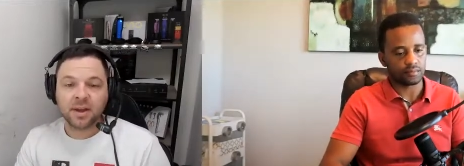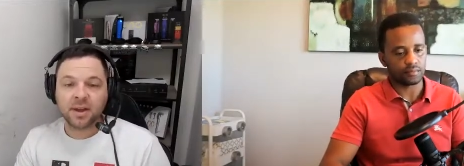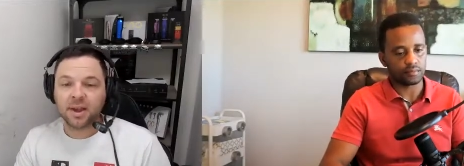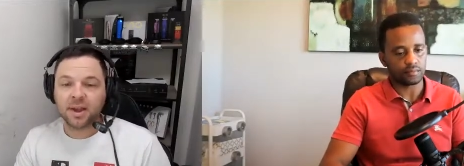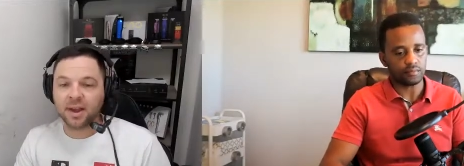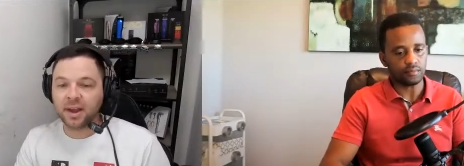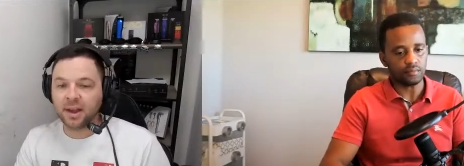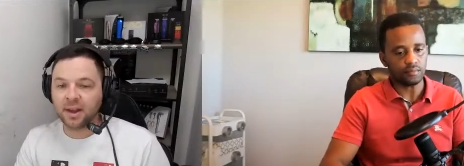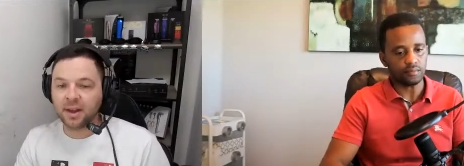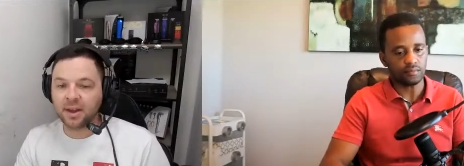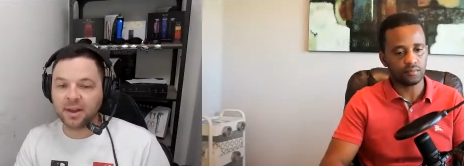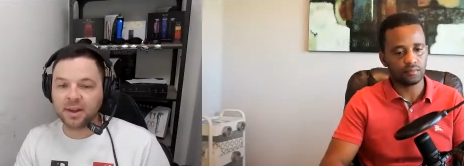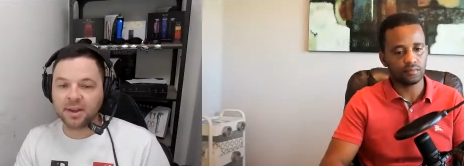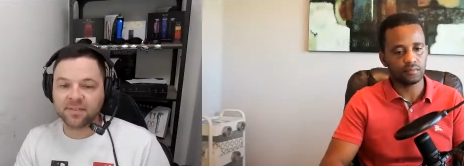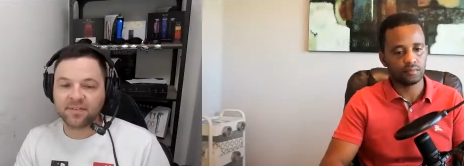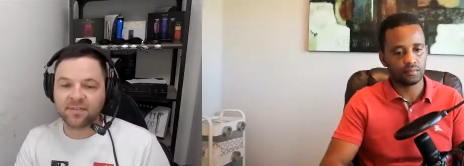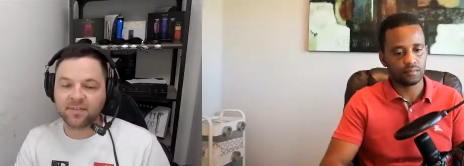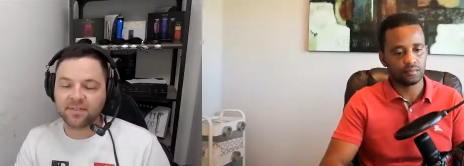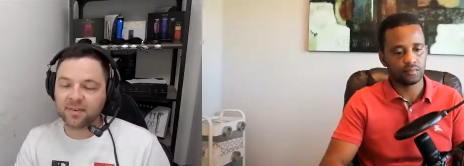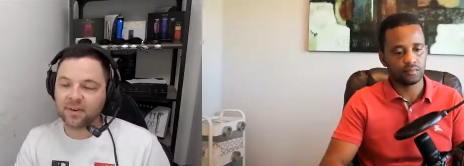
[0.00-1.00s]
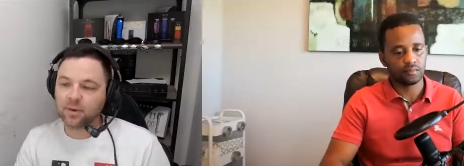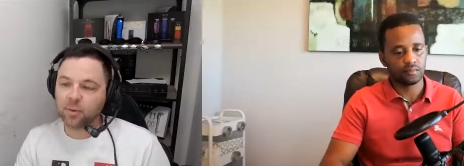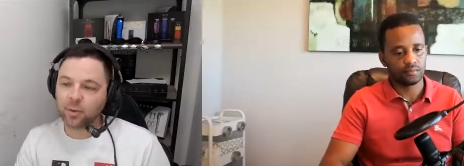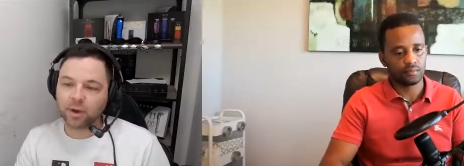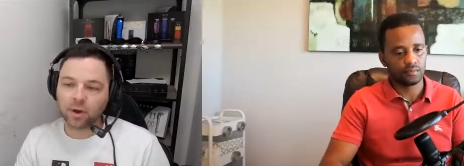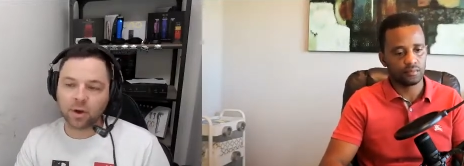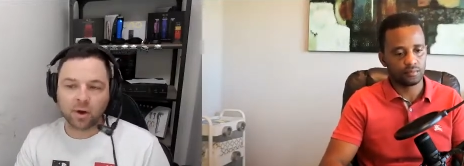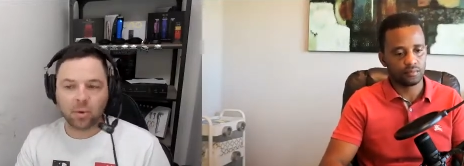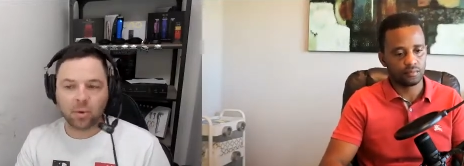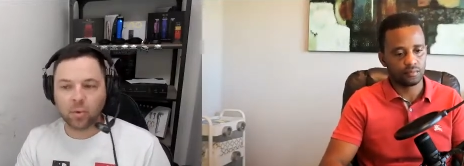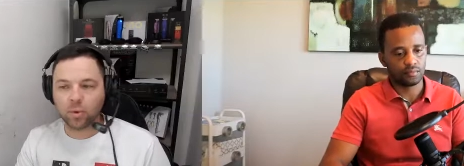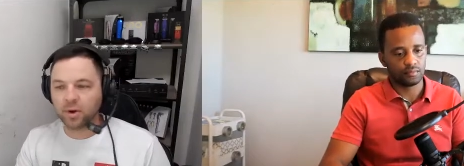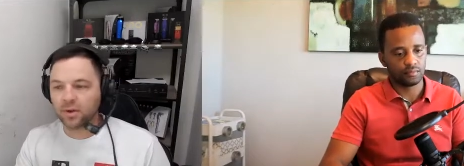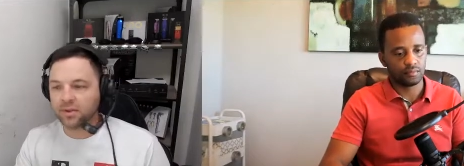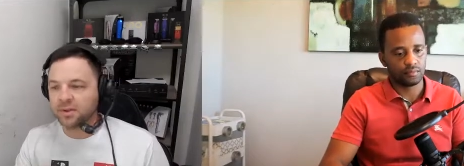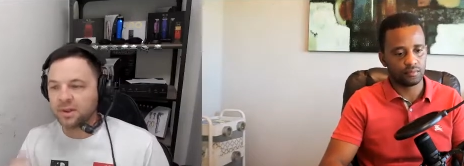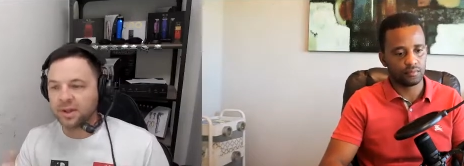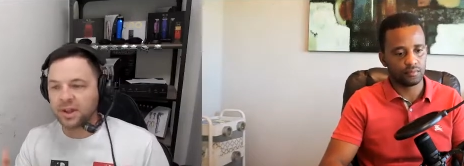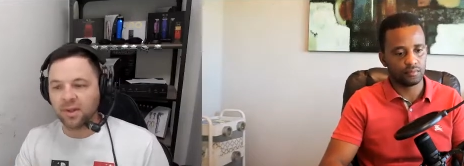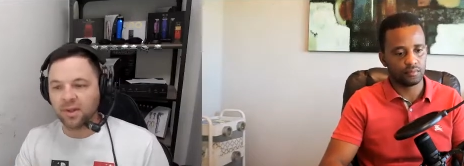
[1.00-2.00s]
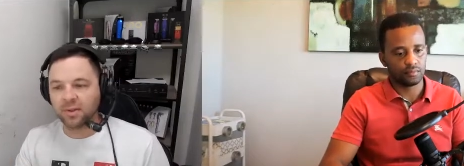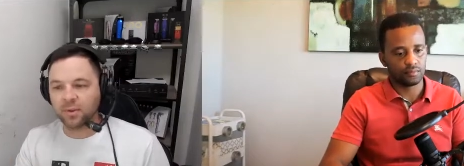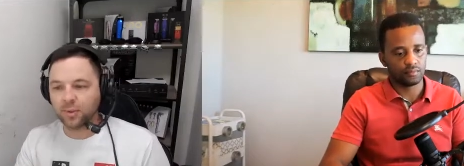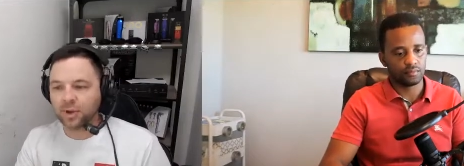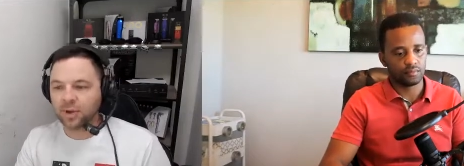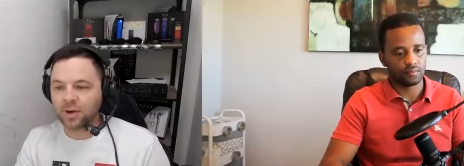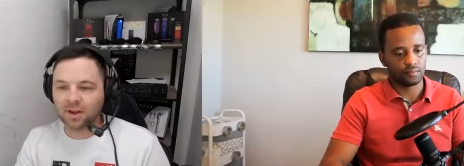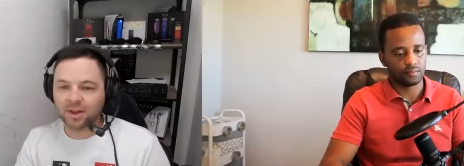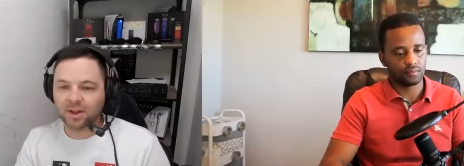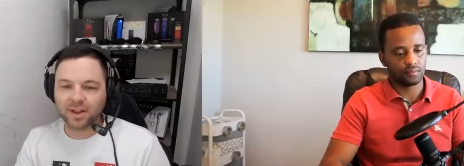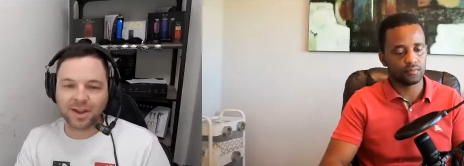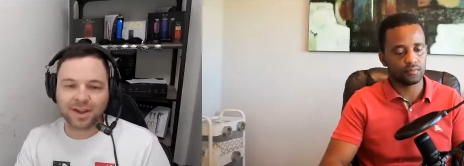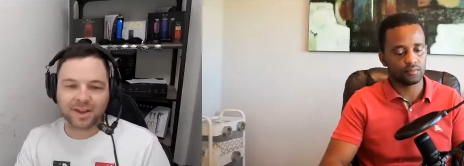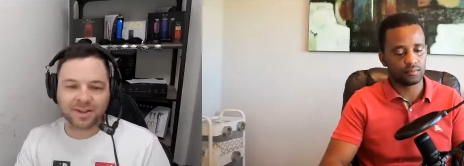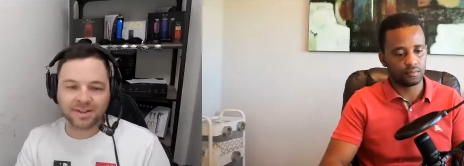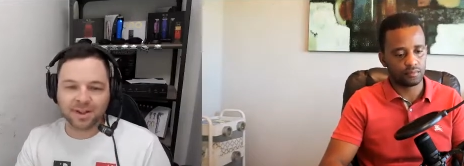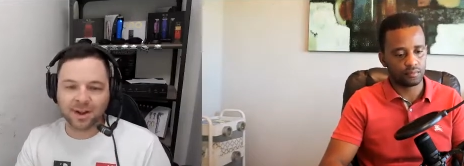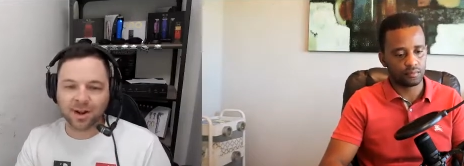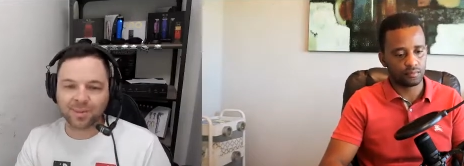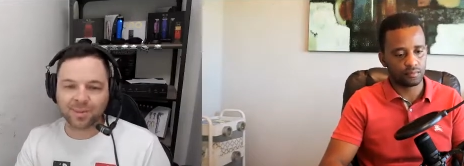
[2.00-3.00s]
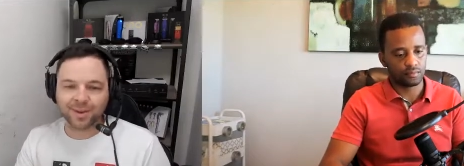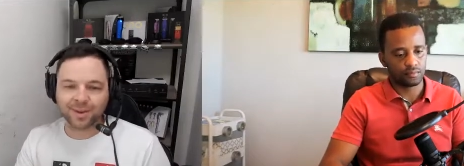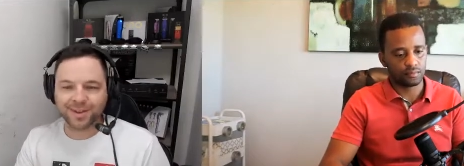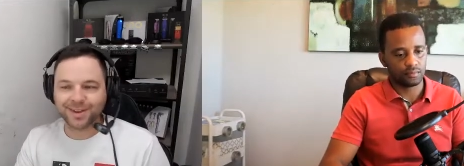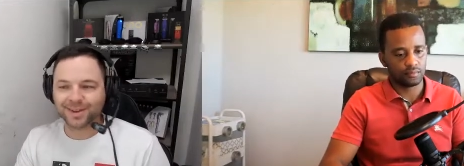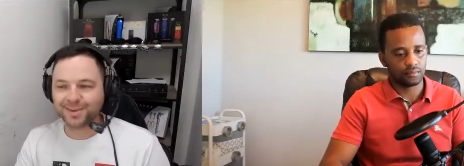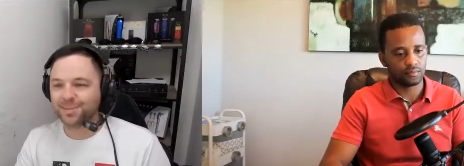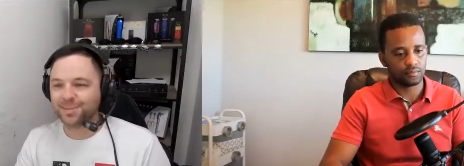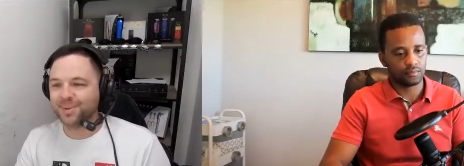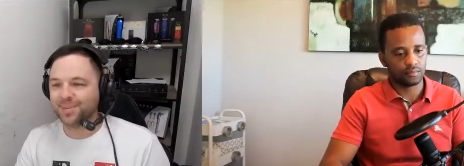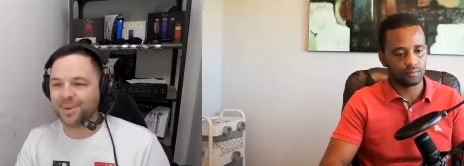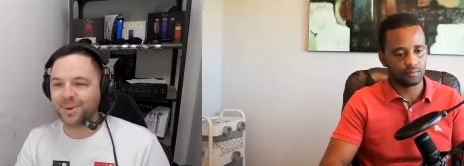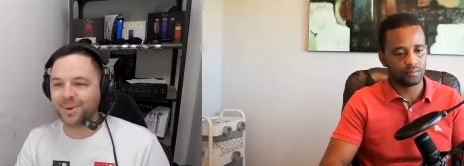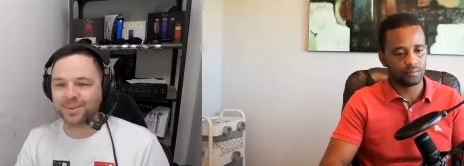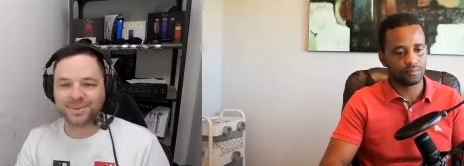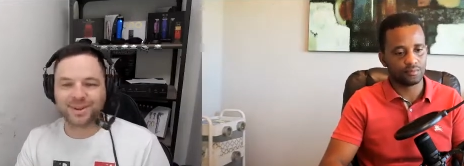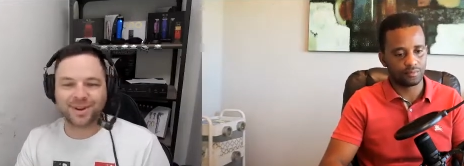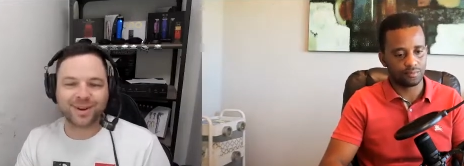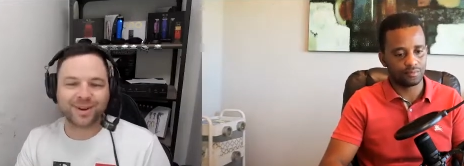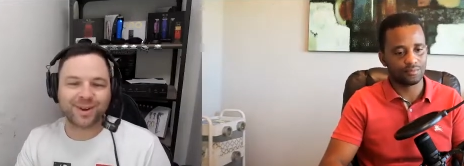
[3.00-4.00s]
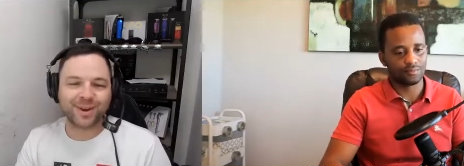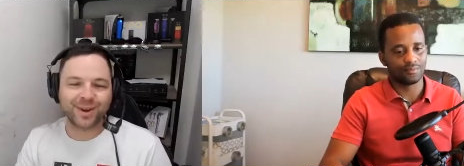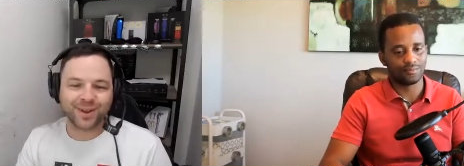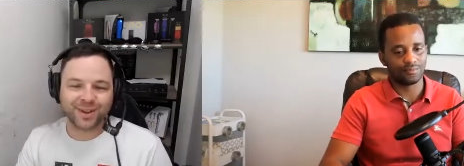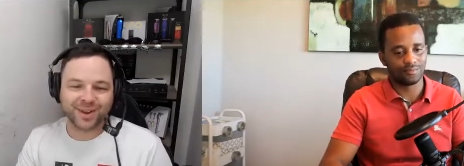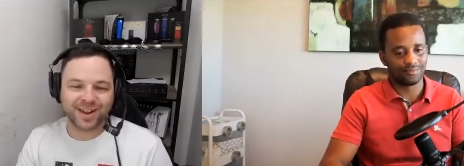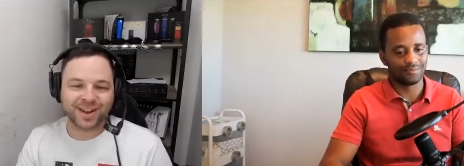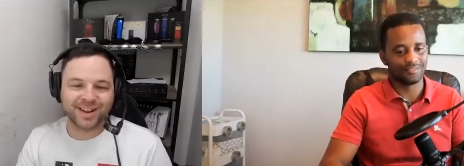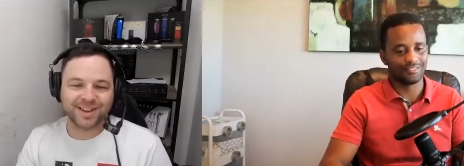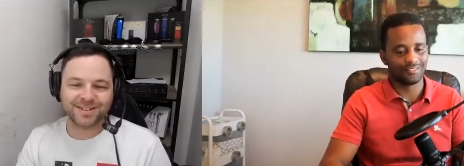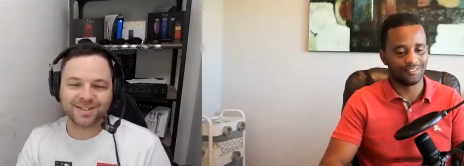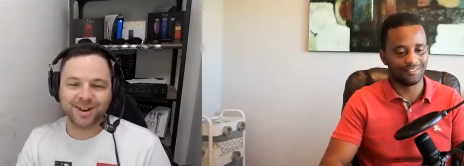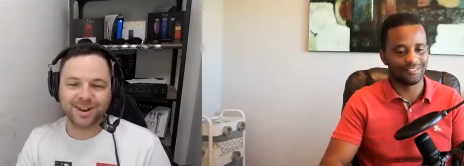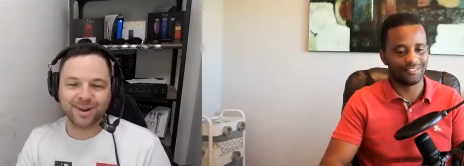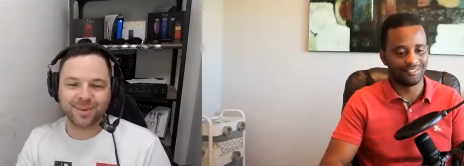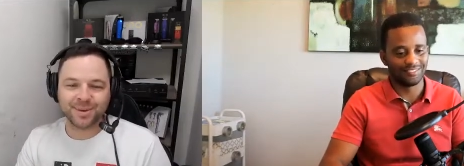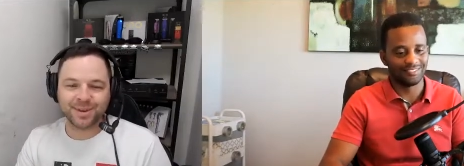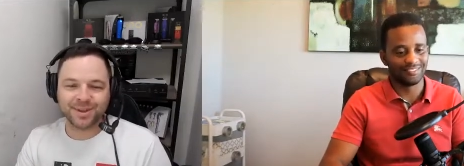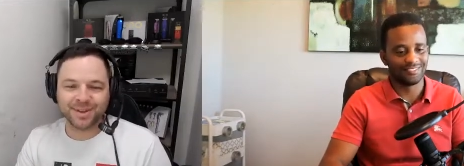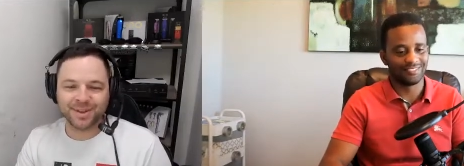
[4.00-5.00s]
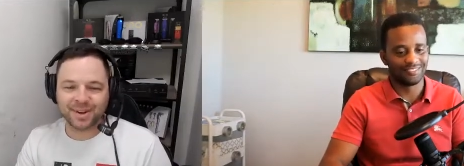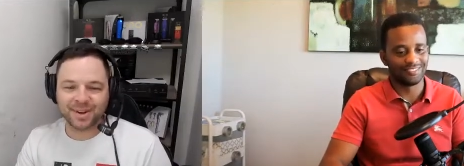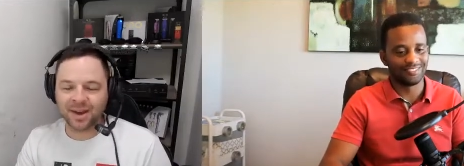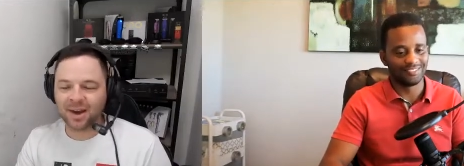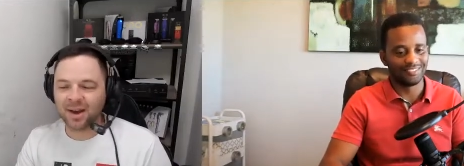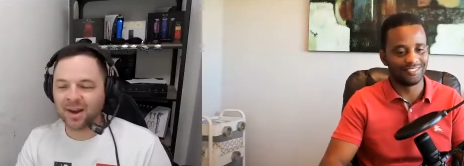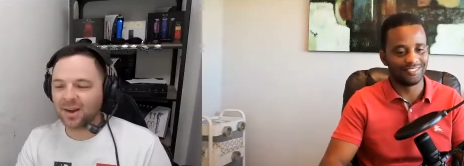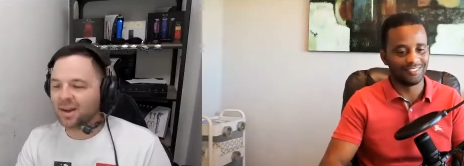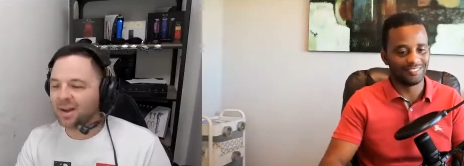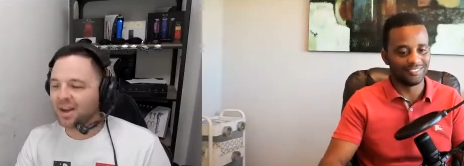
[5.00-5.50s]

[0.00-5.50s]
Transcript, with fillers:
Speaker 1: And if we all work together, we call it Eddie's Army. Like p- people started calling it Eddie's Army, and uh,